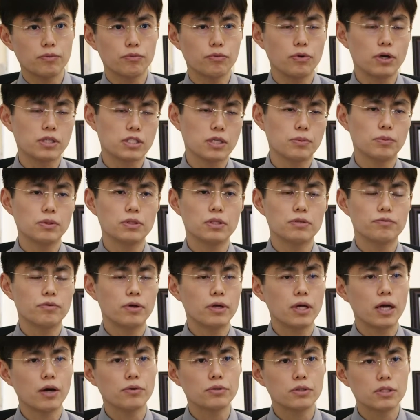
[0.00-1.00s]
For example, in the
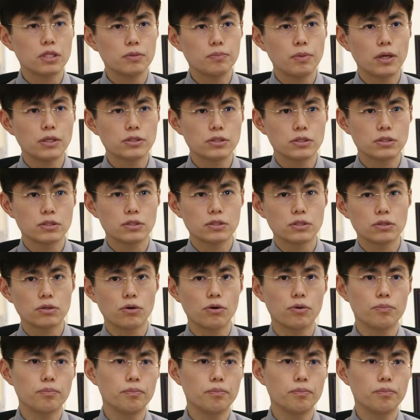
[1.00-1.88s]
very elderly patients or